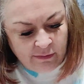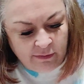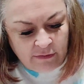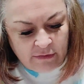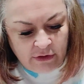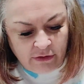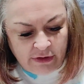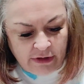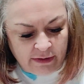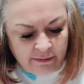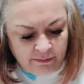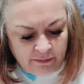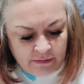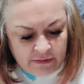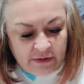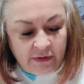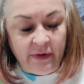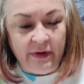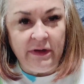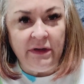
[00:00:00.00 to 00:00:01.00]
Okay,
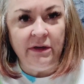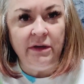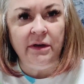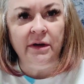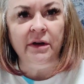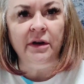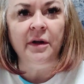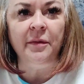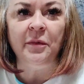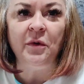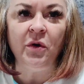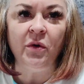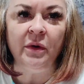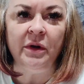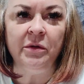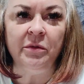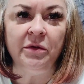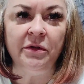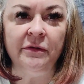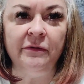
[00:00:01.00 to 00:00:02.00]
so I ended up
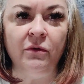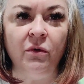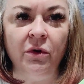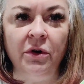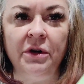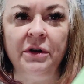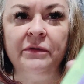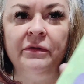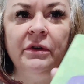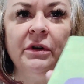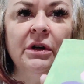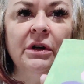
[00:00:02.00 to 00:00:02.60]
going with 4 different